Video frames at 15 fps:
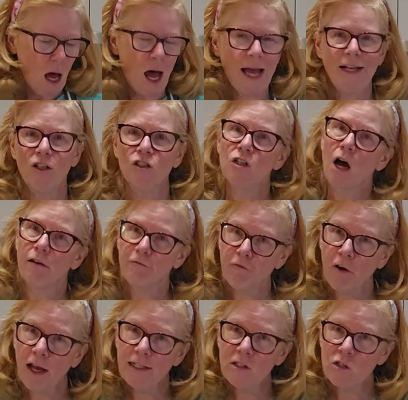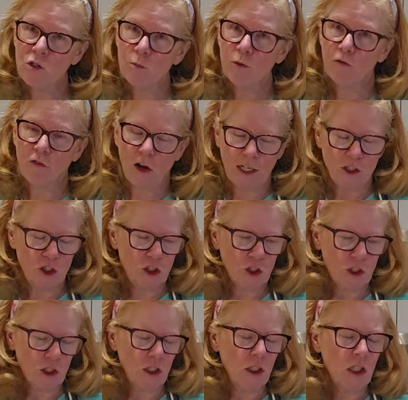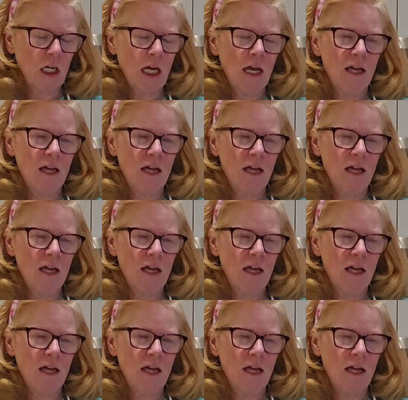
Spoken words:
I could not find superfine sugar,